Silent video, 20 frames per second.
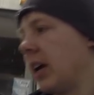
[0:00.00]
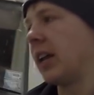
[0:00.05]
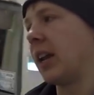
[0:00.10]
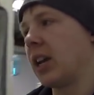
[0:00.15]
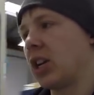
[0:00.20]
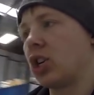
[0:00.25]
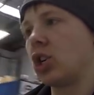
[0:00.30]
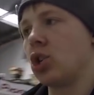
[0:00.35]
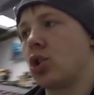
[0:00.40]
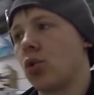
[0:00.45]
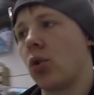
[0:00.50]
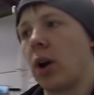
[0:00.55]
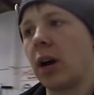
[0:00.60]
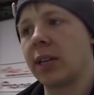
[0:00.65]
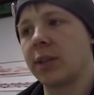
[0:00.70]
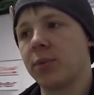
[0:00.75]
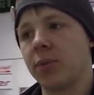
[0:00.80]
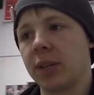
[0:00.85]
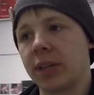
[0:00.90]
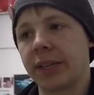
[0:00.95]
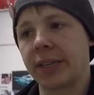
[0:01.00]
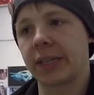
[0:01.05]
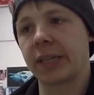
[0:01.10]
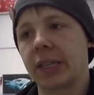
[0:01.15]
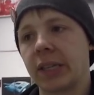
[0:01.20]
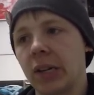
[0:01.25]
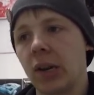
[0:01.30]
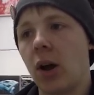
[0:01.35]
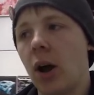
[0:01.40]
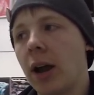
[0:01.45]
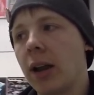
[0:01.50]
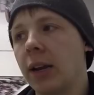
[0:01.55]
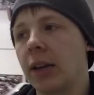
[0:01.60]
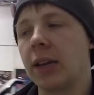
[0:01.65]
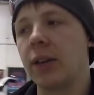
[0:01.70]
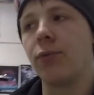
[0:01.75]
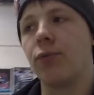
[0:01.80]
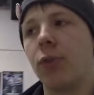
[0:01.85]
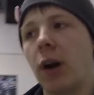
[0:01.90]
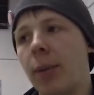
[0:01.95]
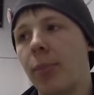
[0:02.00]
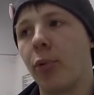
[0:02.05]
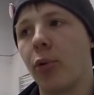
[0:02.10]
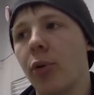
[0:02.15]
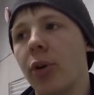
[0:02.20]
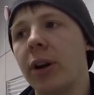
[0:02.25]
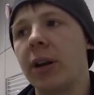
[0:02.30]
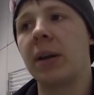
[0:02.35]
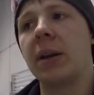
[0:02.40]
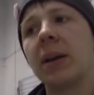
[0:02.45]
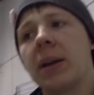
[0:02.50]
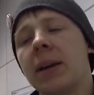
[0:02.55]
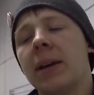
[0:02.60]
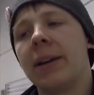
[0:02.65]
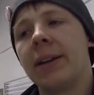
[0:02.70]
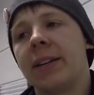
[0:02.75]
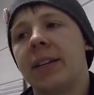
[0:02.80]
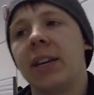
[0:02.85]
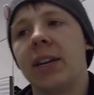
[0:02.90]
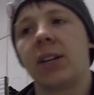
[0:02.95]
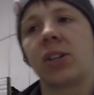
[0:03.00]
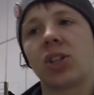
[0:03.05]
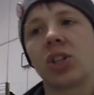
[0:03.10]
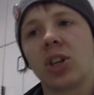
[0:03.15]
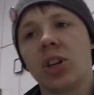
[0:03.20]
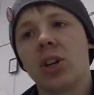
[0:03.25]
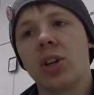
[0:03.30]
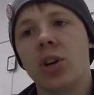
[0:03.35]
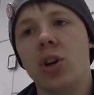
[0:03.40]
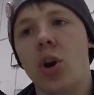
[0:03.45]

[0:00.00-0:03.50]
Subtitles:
It actually dries with a slightly rubbery texture,